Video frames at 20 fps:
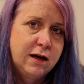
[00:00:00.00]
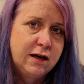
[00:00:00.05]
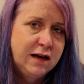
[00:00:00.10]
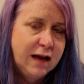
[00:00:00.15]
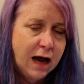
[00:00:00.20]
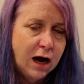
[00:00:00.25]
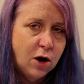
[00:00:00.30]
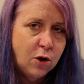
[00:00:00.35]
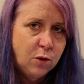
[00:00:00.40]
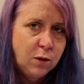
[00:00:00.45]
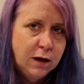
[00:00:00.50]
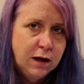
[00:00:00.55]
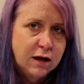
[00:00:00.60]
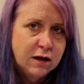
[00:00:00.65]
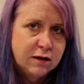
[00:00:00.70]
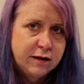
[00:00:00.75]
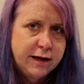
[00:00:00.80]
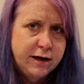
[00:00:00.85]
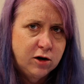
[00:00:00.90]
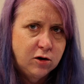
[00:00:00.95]
Now,
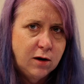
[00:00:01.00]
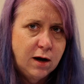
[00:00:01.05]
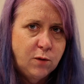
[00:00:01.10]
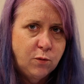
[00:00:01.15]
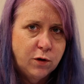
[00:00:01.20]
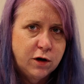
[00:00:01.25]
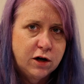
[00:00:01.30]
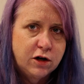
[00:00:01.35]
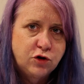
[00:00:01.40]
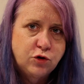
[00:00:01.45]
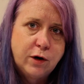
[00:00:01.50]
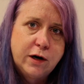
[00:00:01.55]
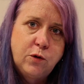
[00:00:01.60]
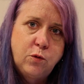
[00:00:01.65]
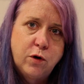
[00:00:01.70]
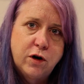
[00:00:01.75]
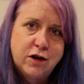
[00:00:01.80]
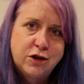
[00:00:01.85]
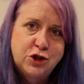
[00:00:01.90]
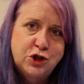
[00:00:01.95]
later on, we're going to try to
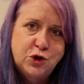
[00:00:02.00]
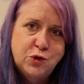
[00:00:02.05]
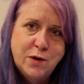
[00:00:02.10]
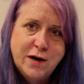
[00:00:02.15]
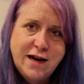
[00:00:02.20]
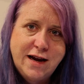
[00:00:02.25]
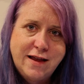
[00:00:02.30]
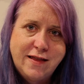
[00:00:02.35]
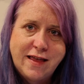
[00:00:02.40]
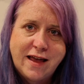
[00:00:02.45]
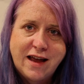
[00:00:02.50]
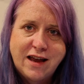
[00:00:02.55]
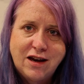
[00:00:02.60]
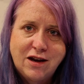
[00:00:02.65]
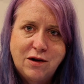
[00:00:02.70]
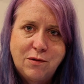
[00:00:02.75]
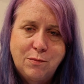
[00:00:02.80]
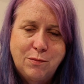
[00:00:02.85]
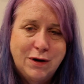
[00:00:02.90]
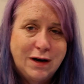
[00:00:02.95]
work on shrinking that,
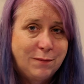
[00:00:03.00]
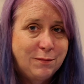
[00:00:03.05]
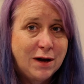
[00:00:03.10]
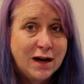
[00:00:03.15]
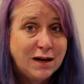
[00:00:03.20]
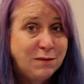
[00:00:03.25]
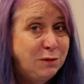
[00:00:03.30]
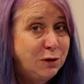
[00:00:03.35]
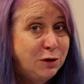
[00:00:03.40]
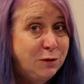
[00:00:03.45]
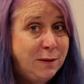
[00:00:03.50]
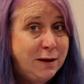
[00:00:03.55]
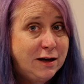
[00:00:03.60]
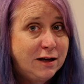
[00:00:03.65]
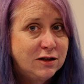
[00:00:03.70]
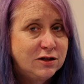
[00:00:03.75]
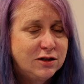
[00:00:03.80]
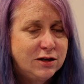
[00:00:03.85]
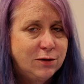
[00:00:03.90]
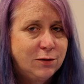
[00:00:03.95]
but I'm not going to be able to make
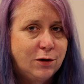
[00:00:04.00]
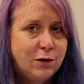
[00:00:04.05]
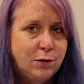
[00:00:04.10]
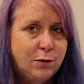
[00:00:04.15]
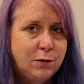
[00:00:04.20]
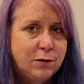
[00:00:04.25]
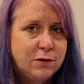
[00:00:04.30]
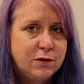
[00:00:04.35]
it 0.